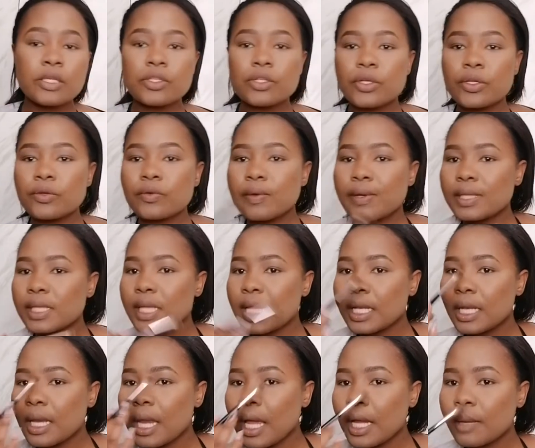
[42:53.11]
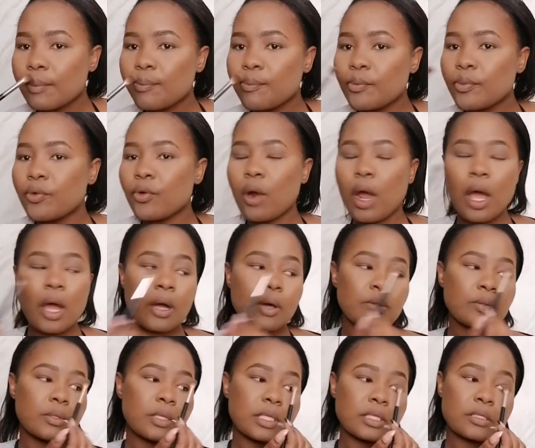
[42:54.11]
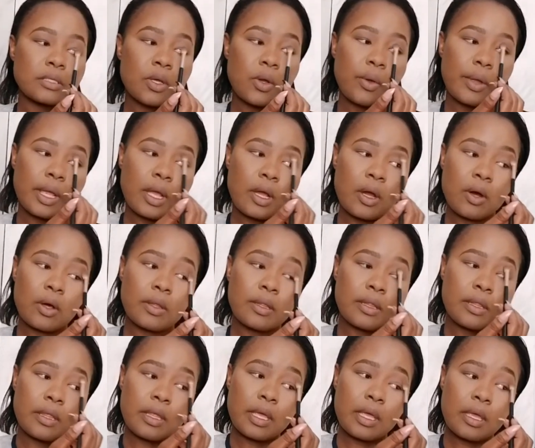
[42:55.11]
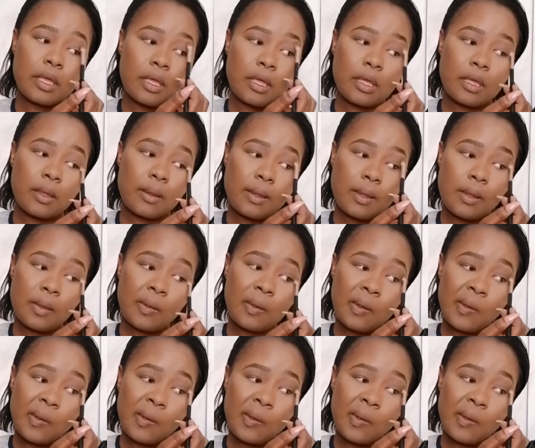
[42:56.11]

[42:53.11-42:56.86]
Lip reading: So, you got that like brown that's going on there.